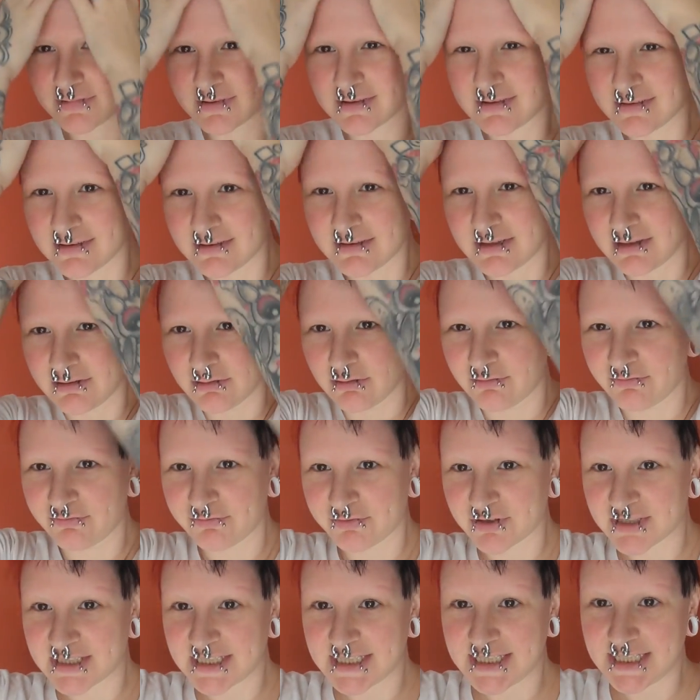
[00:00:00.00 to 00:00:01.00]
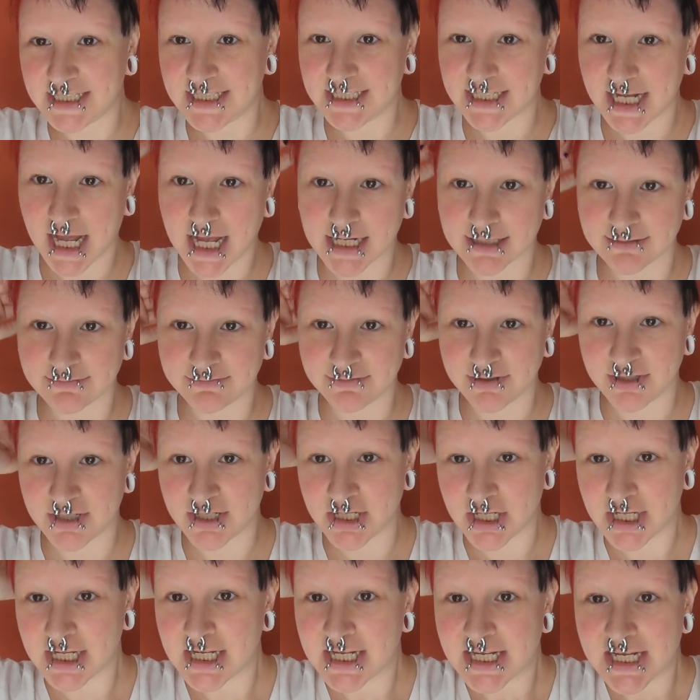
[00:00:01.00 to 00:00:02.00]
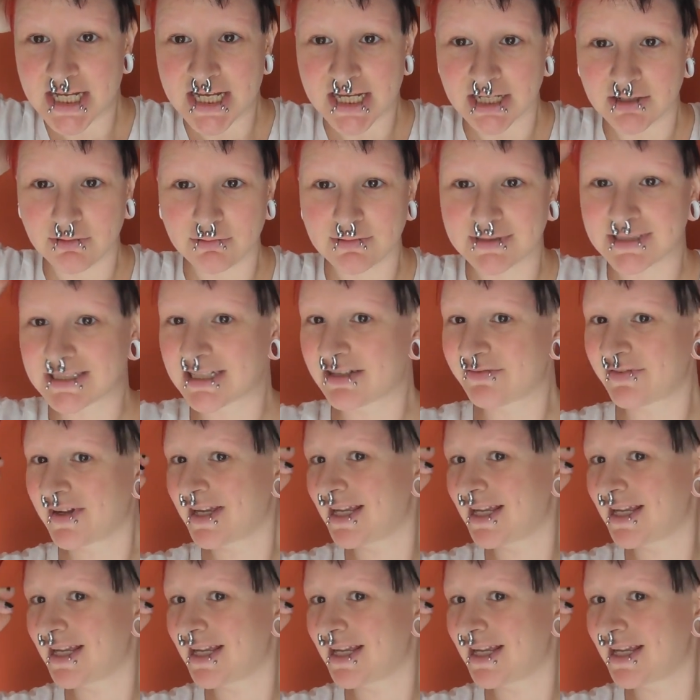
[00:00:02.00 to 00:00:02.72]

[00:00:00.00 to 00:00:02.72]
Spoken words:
little frizzy kind of cool stuff.